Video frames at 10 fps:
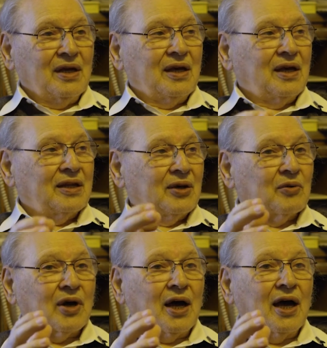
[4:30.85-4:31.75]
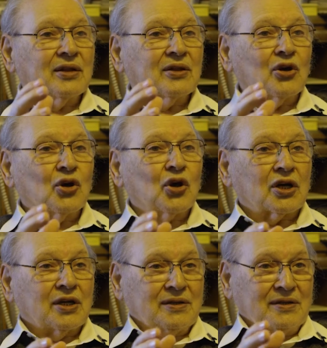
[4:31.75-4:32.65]
and they were on the
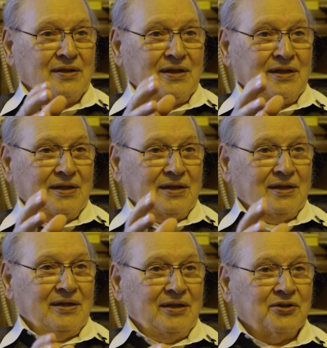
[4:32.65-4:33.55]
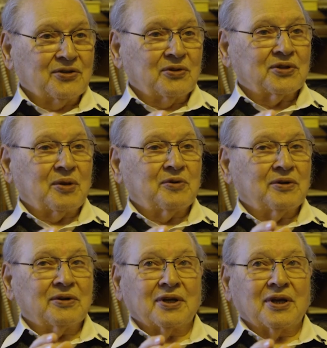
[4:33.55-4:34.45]
look. He shows up
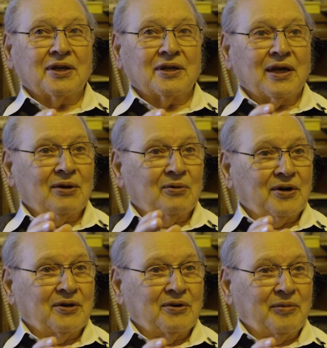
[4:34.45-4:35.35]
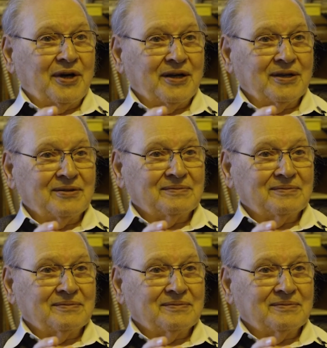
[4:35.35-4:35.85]
here again. I want to know about it.